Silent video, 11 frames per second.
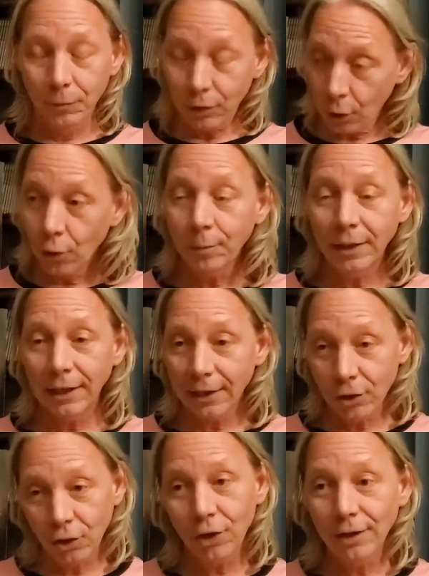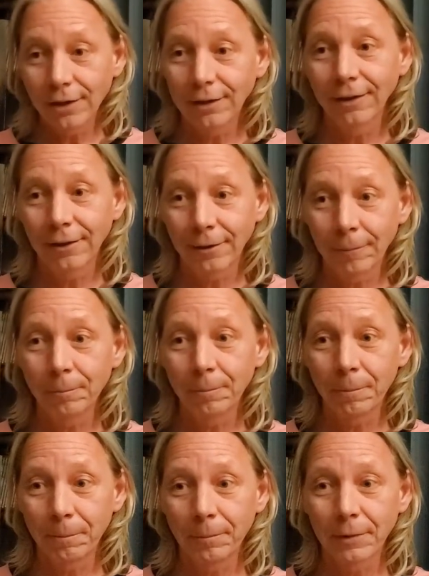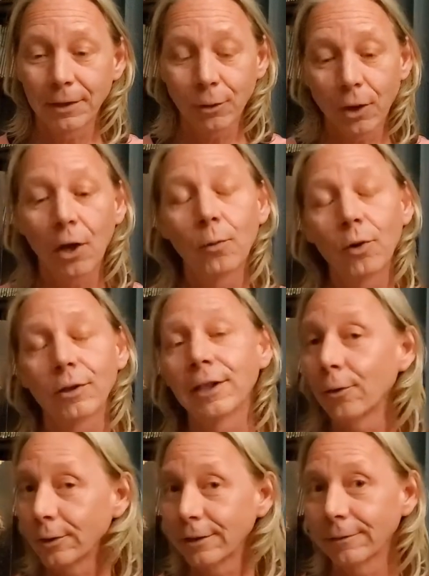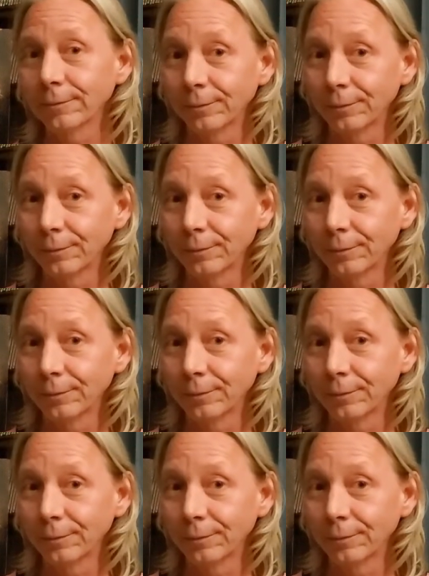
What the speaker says: told me I should. So it all worked out